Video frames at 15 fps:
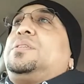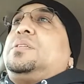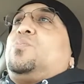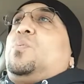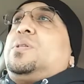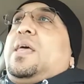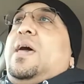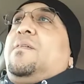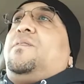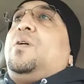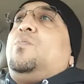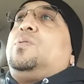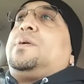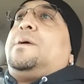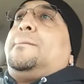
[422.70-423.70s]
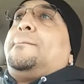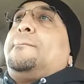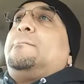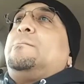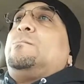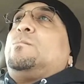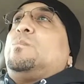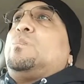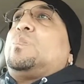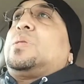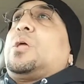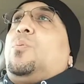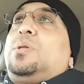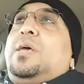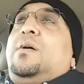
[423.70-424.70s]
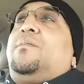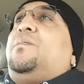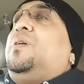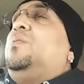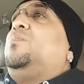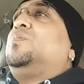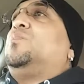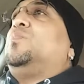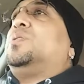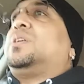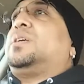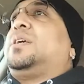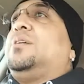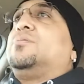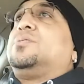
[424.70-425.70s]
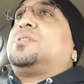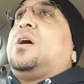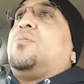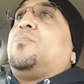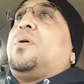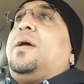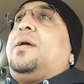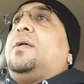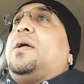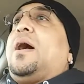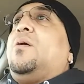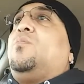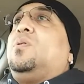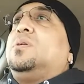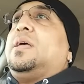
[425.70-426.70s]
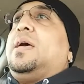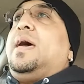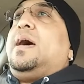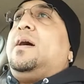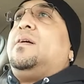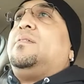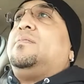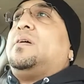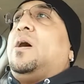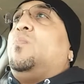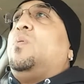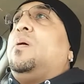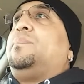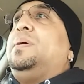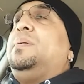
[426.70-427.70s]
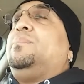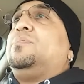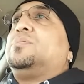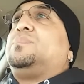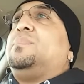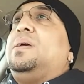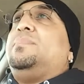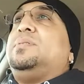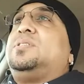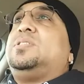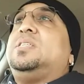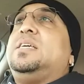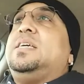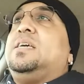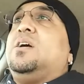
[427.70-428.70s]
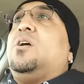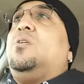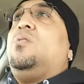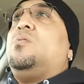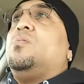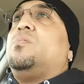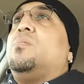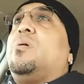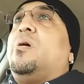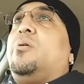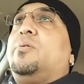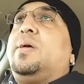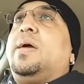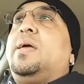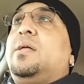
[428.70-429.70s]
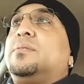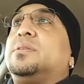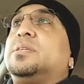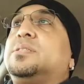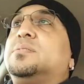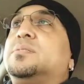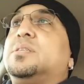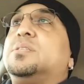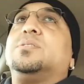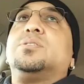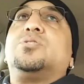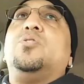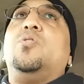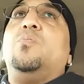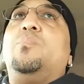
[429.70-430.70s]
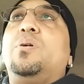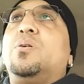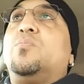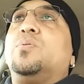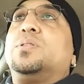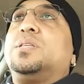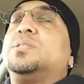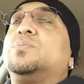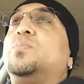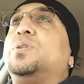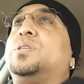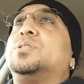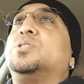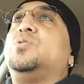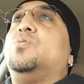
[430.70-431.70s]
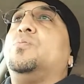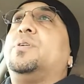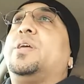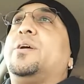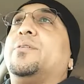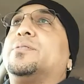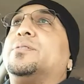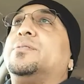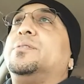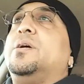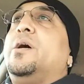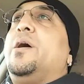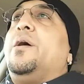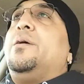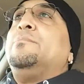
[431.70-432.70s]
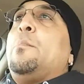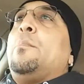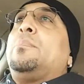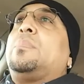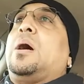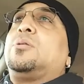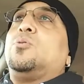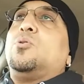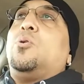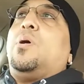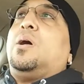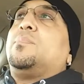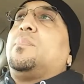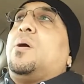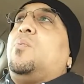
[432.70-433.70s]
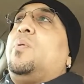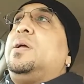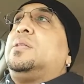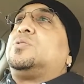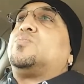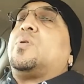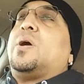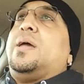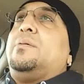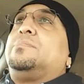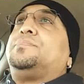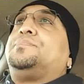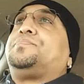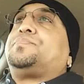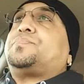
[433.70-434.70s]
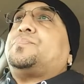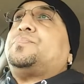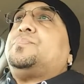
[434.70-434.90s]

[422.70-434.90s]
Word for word: Plus, I just want to have fun with it. I want to have fun with the characters I write. I want people to maybe see, oh, okay, this is a cool book with this cool character. I don't go out of my way to write